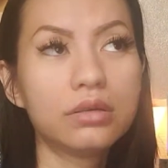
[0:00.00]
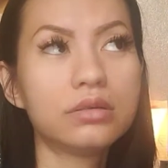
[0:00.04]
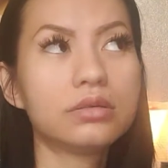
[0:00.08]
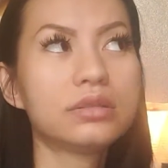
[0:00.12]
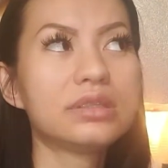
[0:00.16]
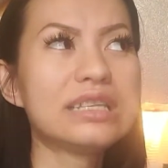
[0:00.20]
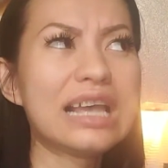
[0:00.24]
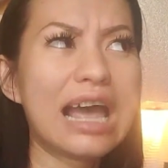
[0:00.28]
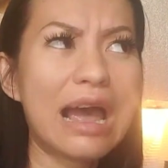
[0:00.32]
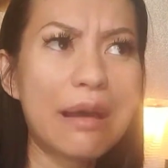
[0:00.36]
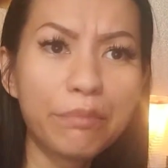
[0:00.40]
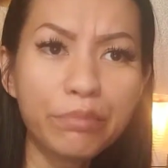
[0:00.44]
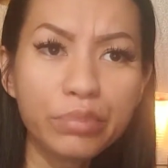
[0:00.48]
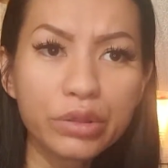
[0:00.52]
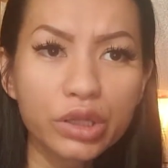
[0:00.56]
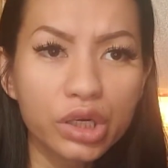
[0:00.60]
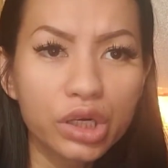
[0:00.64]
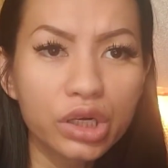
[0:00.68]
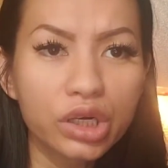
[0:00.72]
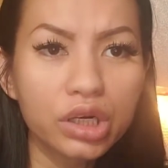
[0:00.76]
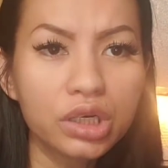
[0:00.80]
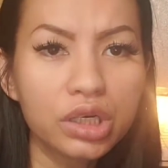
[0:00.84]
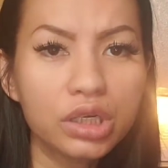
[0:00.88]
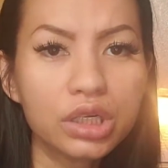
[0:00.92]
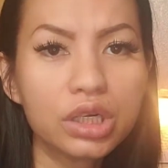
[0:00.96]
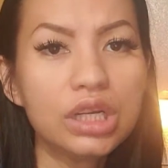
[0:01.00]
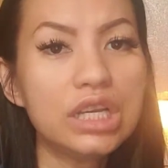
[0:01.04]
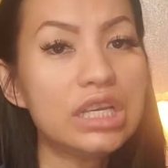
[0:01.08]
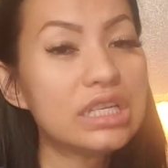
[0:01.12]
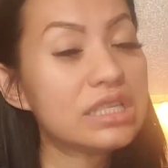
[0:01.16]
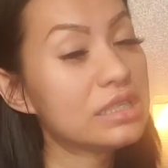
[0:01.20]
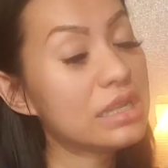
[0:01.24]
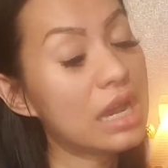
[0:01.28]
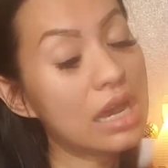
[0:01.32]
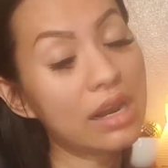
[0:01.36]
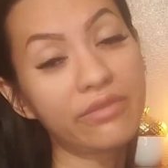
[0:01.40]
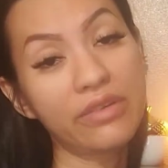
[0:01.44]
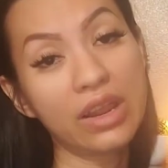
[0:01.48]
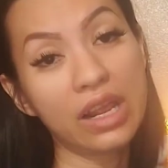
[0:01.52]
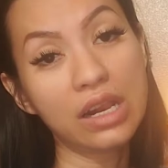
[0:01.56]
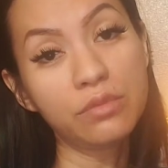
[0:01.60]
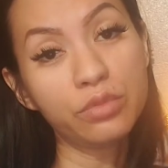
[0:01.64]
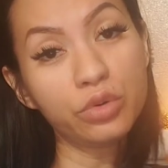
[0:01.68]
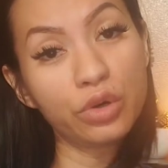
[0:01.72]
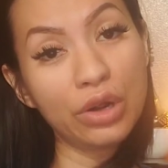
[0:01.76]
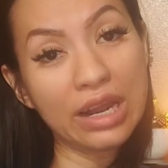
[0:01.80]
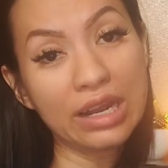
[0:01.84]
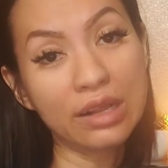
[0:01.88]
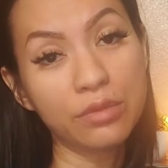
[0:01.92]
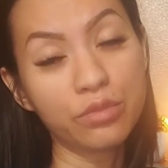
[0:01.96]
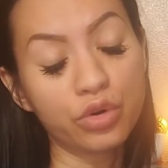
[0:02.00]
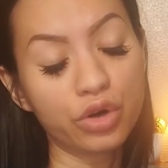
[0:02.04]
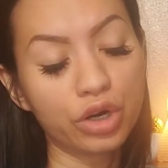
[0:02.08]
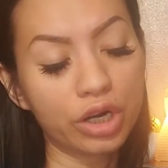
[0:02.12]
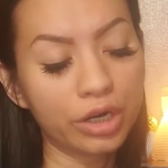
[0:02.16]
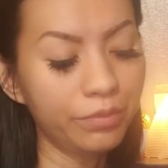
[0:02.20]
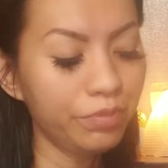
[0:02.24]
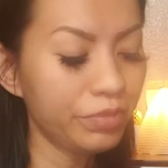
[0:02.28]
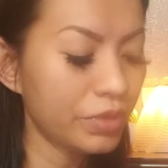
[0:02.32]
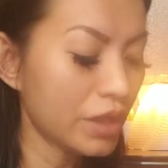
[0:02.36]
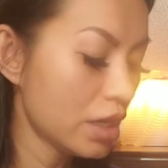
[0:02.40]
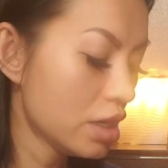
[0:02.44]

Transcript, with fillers: sampler it's not available anymore.